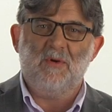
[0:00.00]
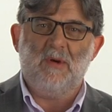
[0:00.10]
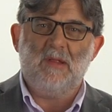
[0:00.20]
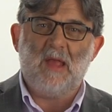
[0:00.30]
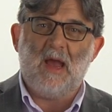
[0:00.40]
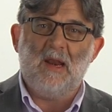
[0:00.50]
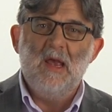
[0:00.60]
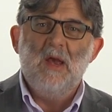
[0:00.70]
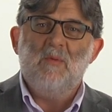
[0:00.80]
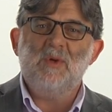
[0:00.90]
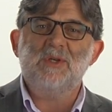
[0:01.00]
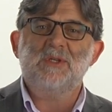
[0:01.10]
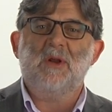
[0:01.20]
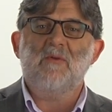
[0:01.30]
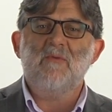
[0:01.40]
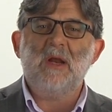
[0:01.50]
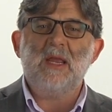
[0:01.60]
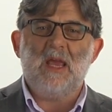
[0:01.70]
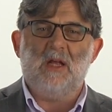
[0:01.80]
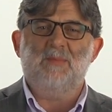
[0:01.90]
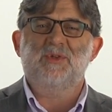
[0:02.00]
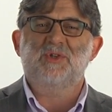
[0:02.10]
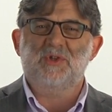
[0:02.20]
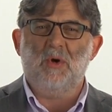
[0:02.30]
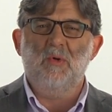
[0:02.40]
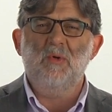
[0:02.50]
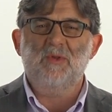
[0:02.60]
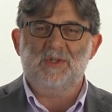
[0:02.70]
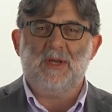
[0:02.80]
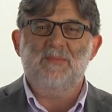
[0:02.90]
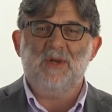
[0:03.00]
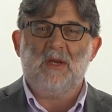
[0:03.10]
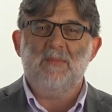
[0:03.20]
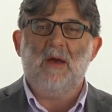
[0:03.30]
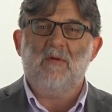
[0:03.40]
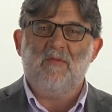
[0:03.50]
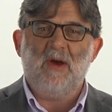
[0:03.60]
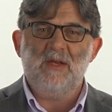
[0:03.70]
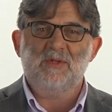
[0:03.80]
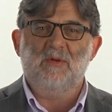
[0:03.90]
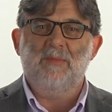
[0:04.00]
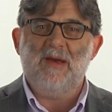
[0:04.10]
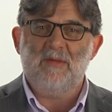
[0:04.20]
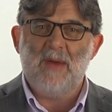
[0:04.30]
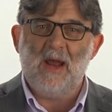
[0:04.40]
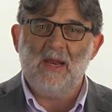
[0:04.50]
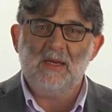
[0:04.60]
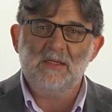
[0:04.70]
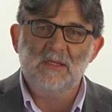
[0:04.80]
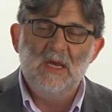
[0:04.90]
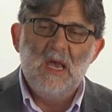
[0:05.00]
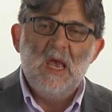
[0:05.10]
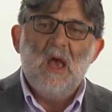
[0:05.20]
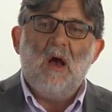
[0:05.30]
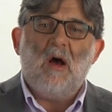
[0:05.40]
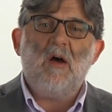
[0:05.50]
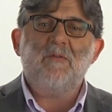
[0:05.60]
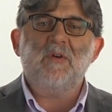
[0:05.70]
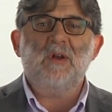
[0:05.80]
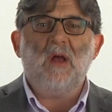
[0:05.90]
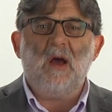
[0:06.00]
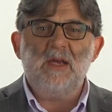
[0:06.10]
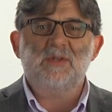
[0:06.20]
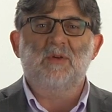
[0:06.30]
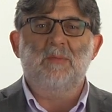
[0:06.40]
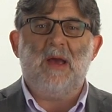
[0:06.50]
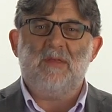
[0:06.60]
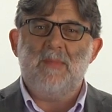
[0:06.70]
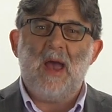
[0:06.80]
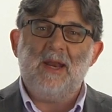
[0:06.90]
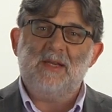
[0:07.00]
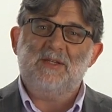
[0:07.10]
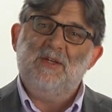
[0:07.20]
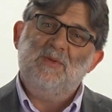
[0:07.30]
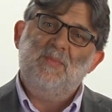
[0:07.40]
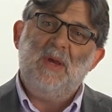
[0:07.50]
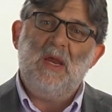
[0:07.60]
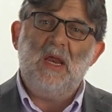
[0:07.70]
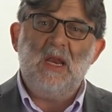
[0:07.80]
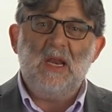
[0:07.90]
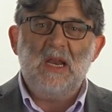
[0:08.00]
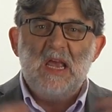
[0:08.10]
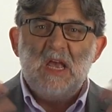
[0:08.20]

doing that, which is that it really helps show the subject subject matter of high school mathematics. Often, high school mathematics has been